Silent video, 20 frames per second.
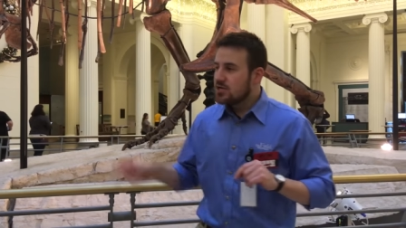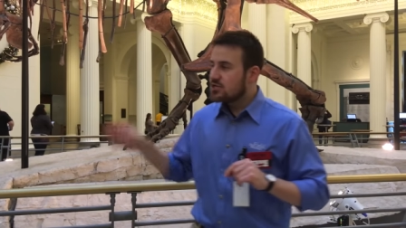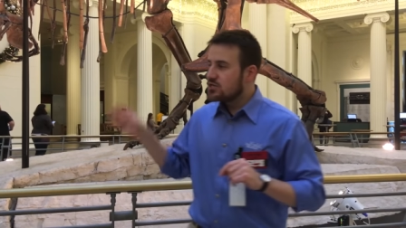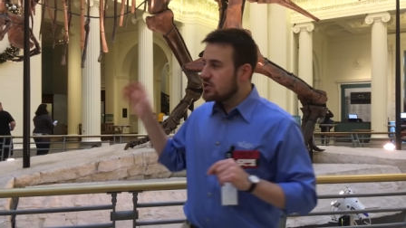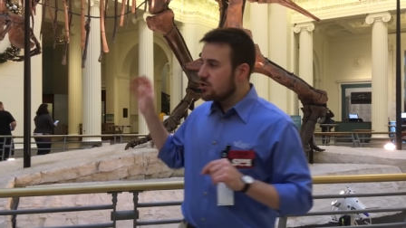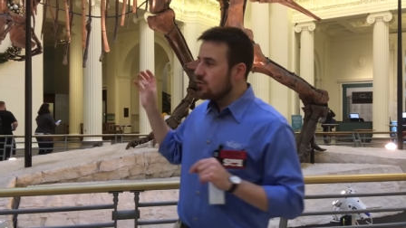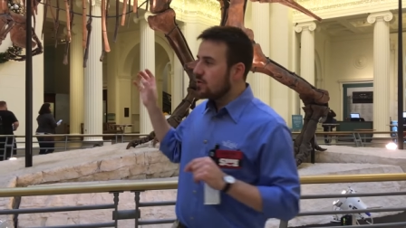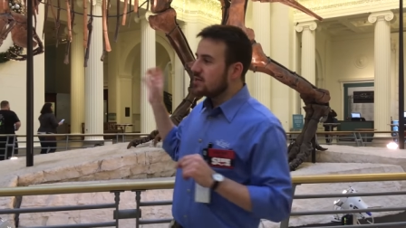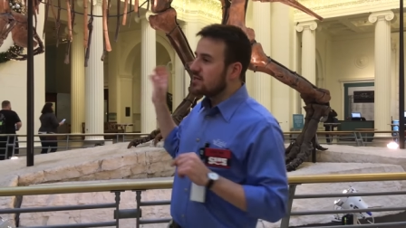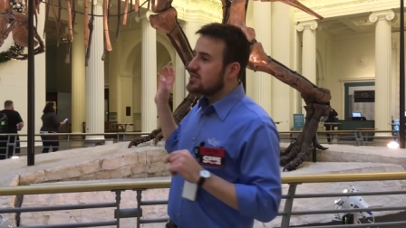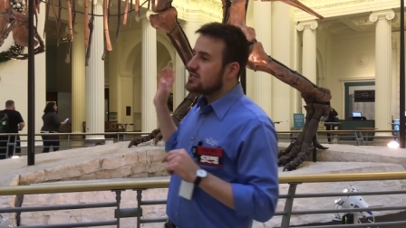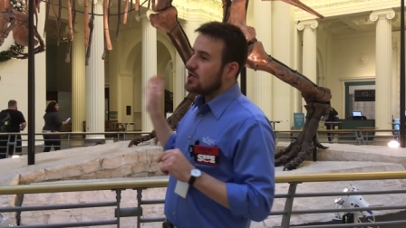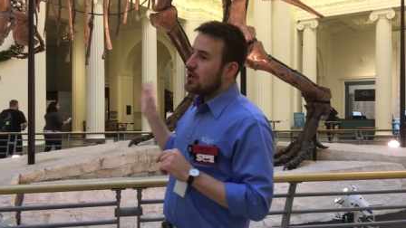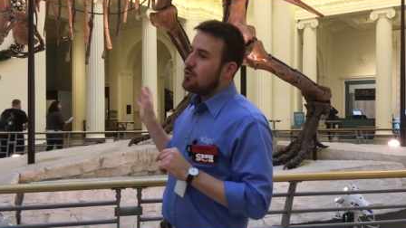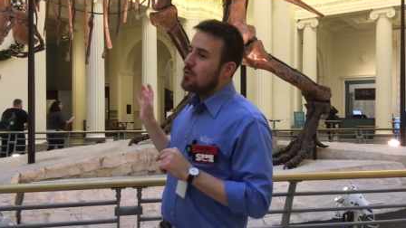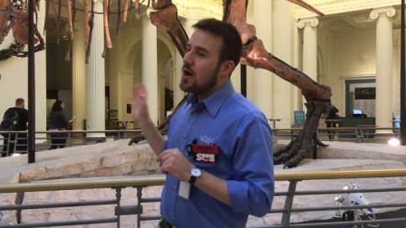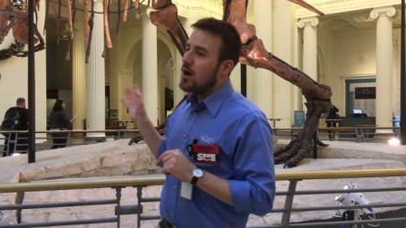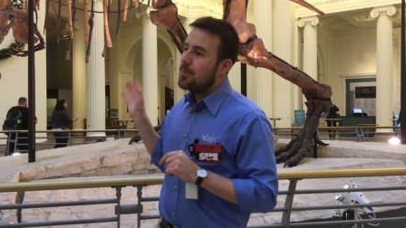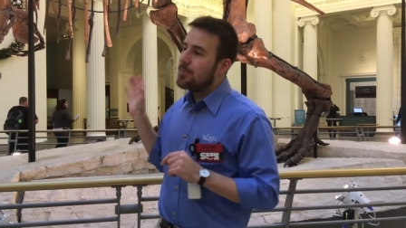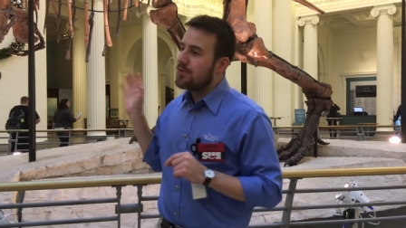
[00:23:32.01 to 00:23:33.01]
Sue was
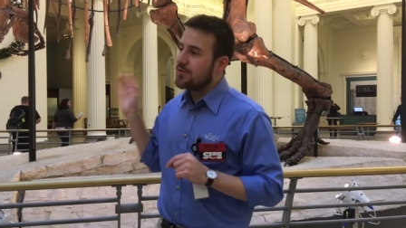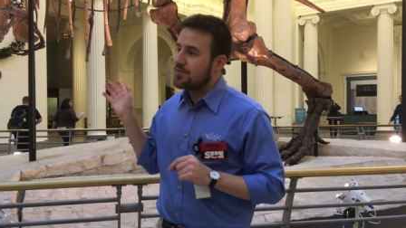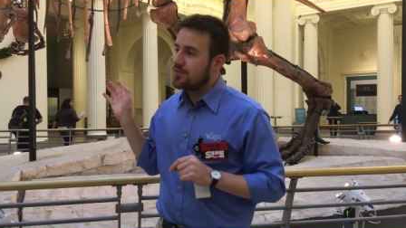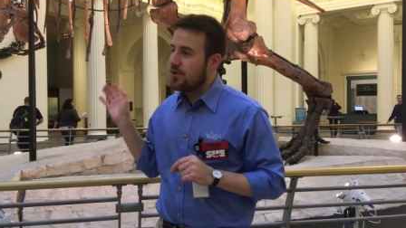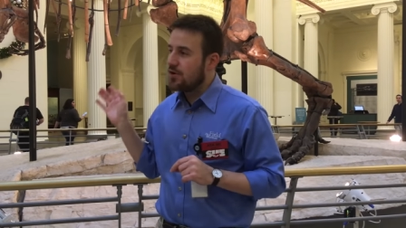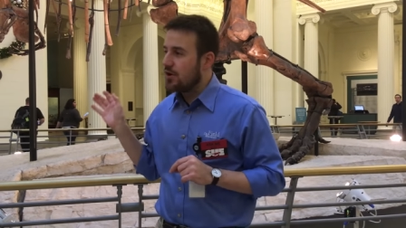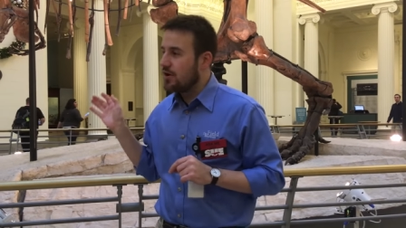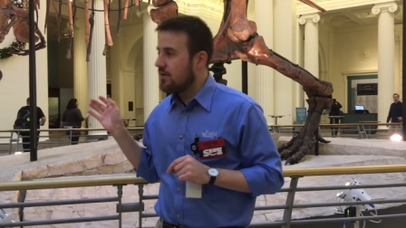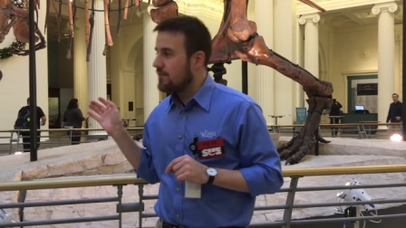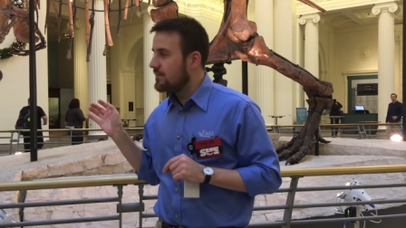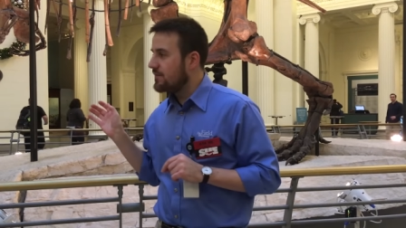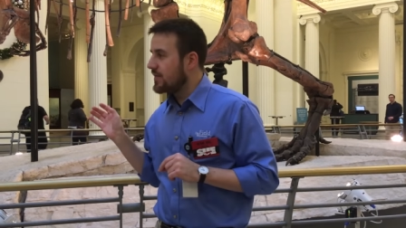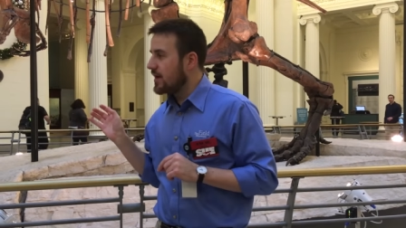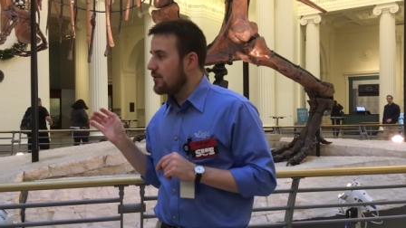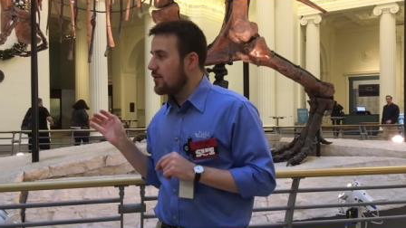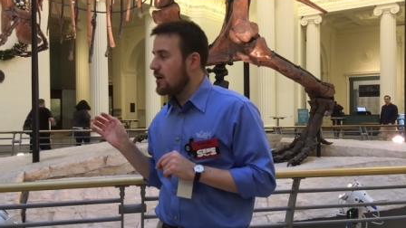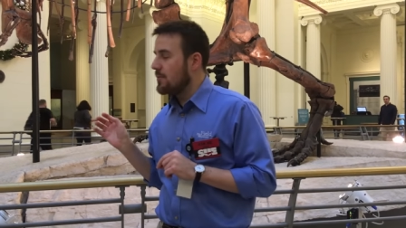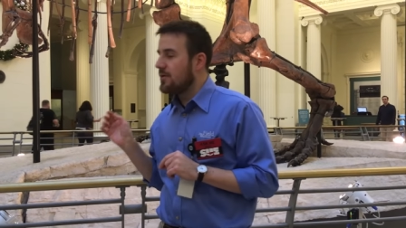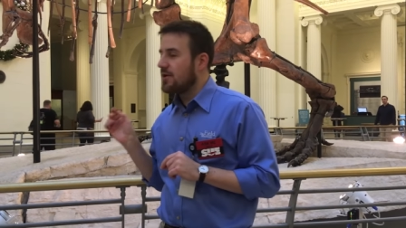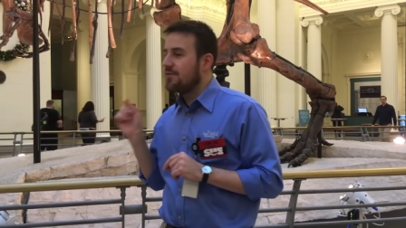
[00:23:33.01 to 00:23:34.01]
so well preserved,
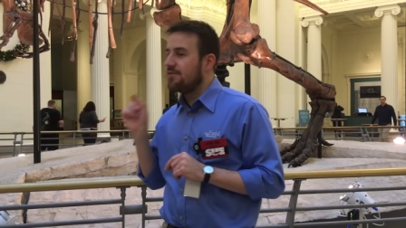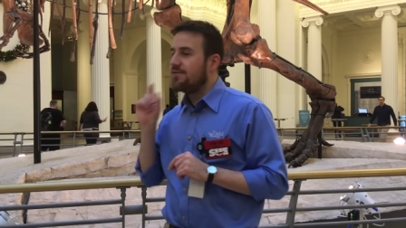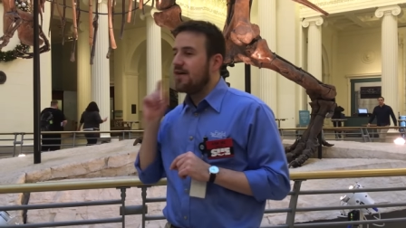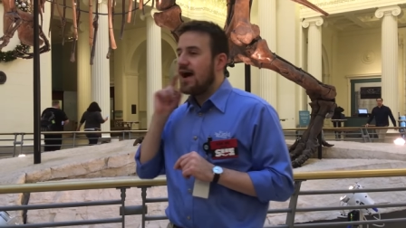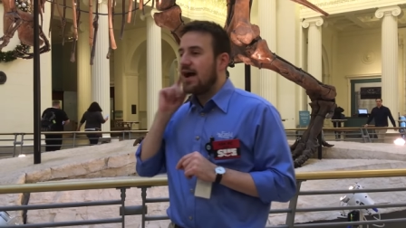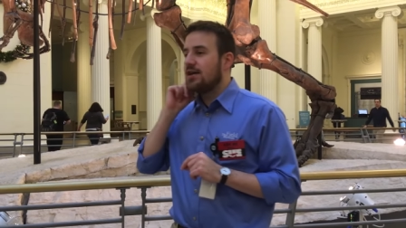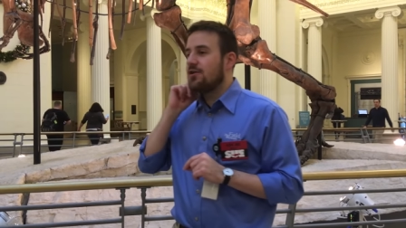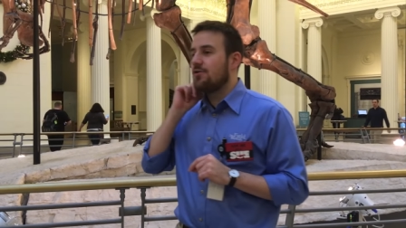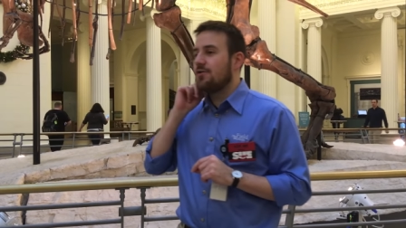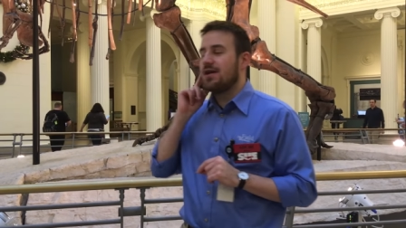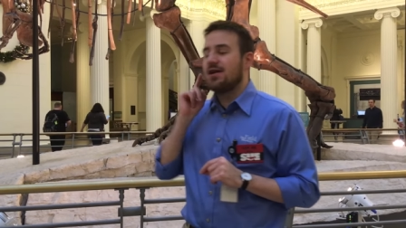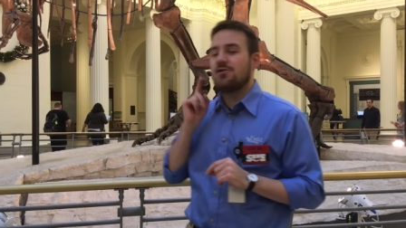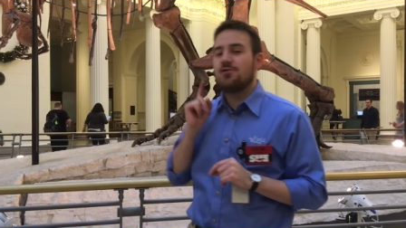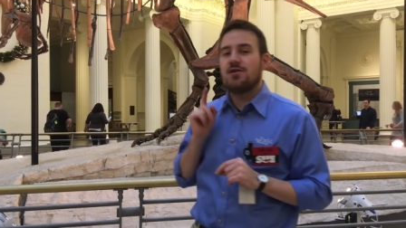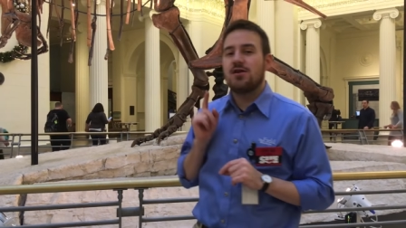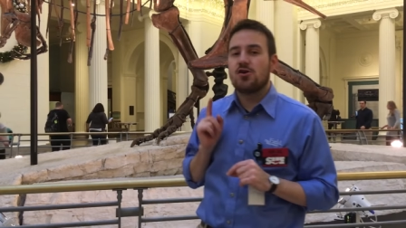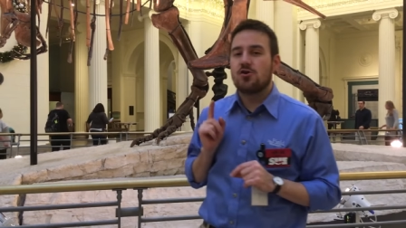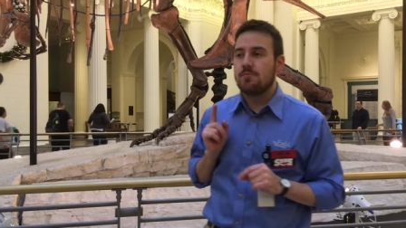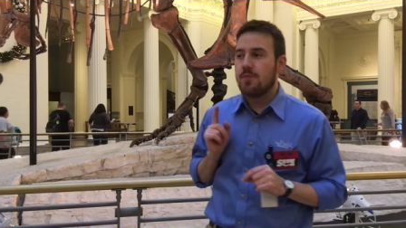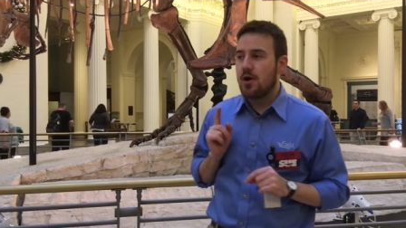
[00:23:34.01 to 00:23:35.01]
they were able to find her inner
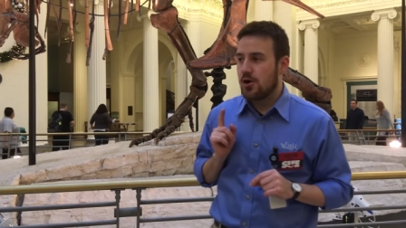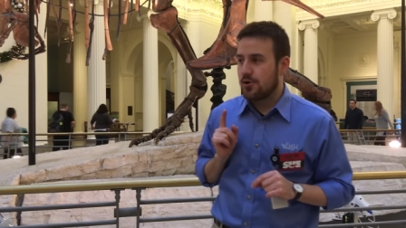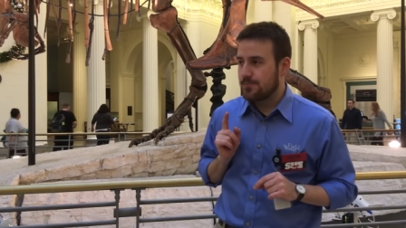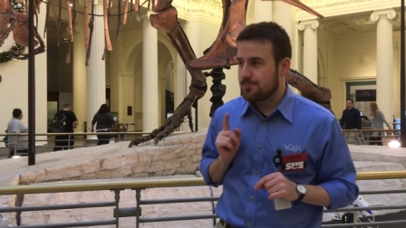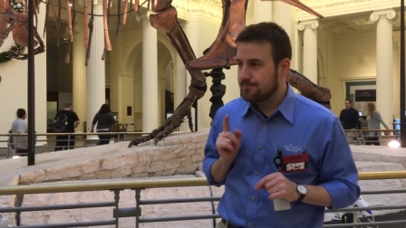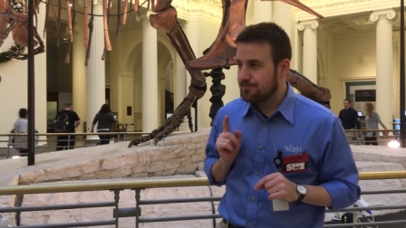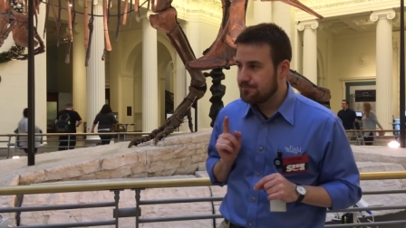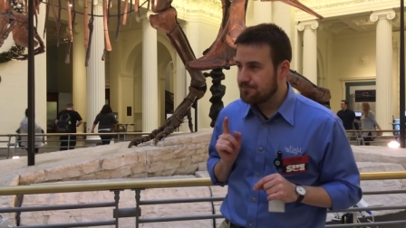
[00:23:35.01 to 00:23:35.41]
ear bone,